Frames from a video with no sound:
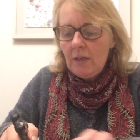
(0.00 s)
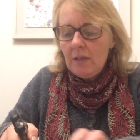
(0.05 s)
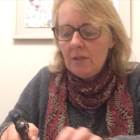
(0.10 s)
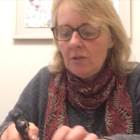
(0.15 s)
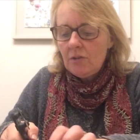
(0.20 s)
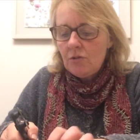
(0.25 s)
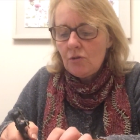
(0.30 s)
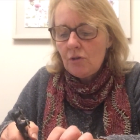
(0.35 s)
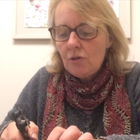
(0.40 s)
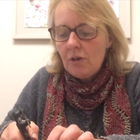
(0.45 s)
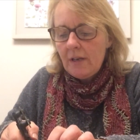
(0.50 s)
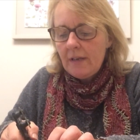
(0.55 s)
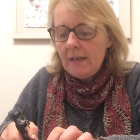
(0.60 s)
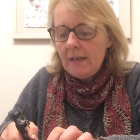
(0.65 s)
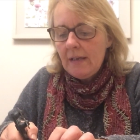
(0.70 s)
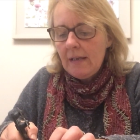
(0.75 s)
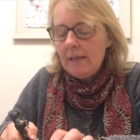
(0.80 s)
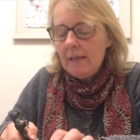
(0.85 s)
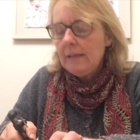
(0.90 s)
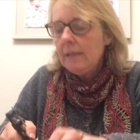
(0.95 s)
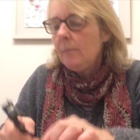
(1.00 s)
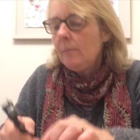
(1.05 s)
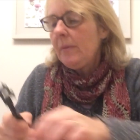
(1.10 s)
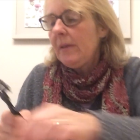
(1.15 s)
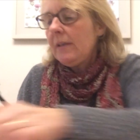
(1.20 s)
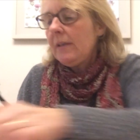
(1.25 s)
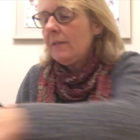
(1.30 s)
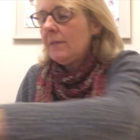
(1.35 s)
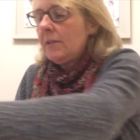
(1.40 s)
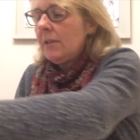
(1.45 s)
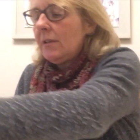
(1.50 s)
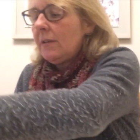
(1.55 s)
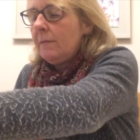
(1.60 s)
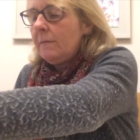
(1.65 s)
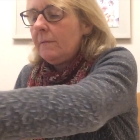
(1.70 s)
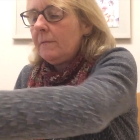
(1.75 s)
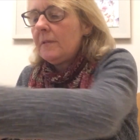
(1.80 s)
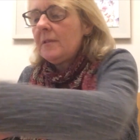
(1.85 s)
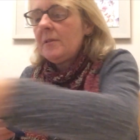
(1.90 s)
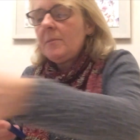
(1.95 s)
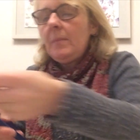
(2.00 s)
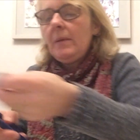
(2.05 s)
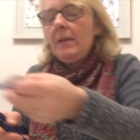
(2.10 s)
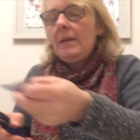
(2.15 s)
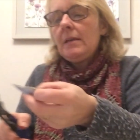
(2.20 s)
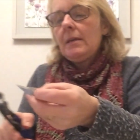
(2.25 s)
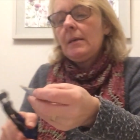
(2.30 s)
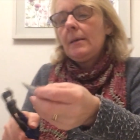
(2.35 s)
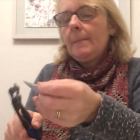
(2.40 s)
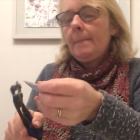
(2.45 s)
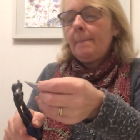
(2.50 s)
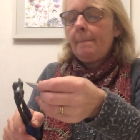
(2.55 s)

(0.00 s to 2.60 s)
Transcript: is try and get a little bit for its beak.